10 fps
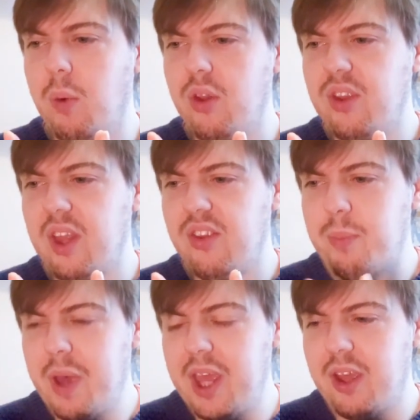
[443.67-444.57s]
was
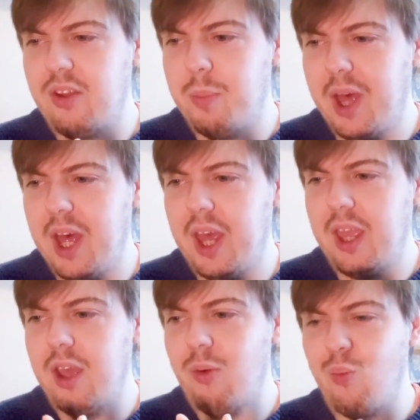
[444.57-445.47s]
inspired
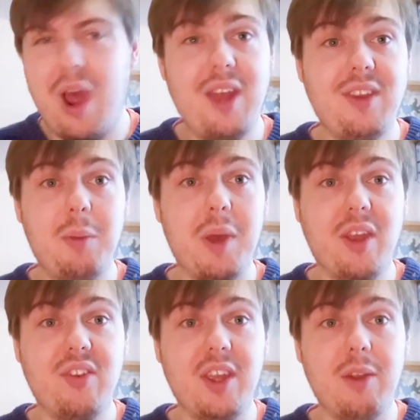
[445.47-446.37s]
by Writing
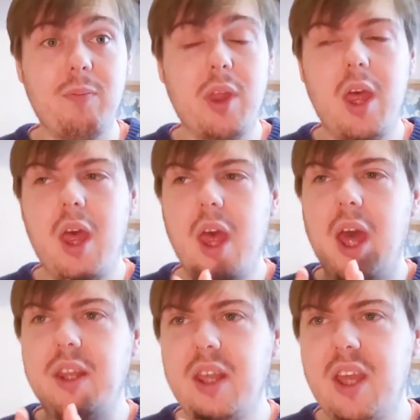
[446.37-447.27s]
Magazine.
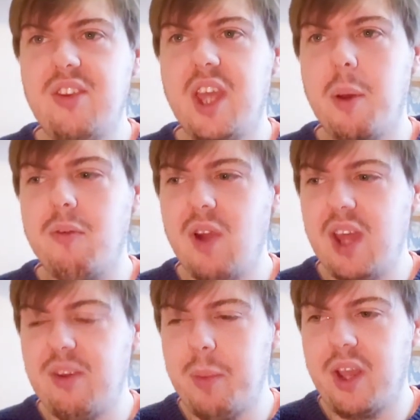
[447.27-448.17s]
And years ago in
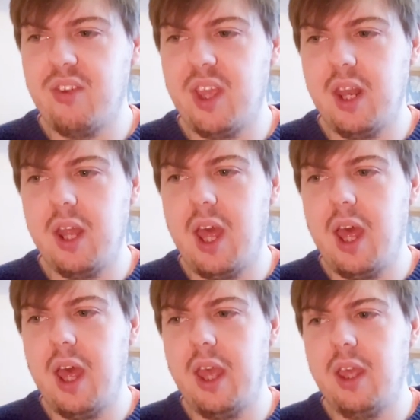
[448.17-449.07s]
Writing Magazine,
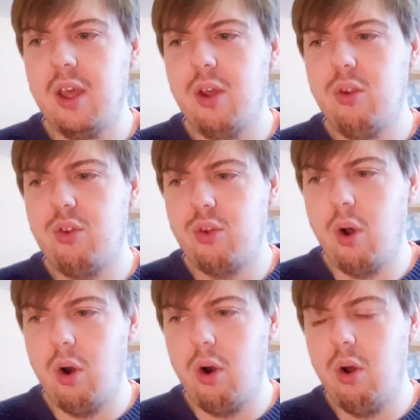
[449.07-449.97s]
I
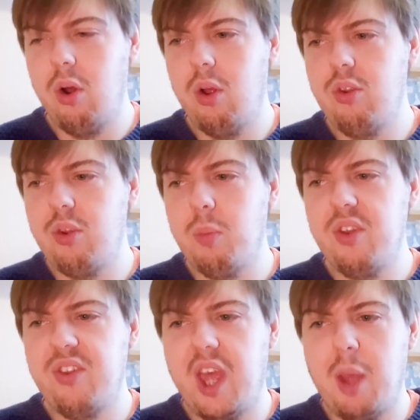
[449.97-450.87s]
saw
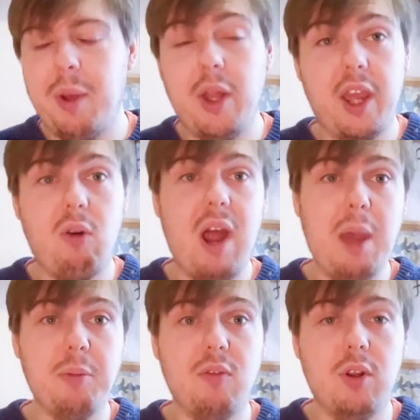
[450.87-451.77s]
someone say about their
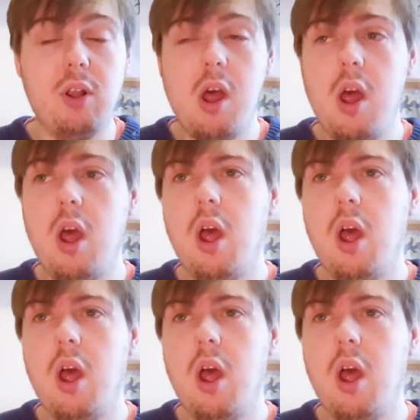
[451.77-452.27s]
crime novel,